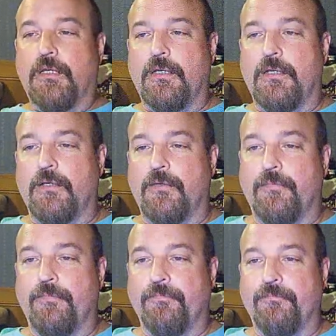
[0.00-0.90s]
to, um,
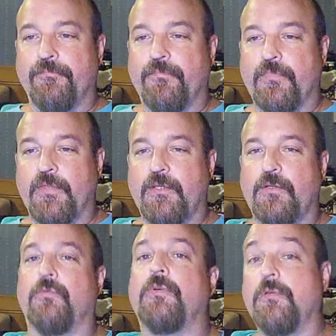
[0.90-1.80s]
you
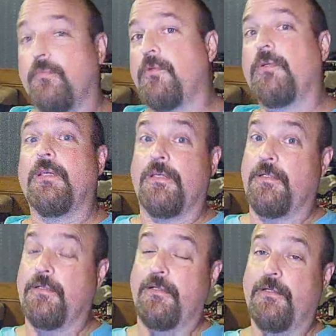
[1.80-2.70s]
know,
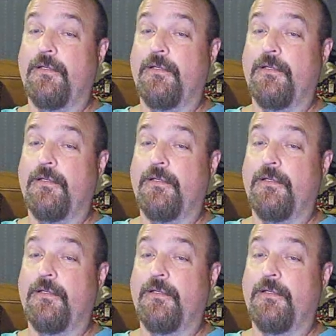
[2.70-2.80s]
communicate.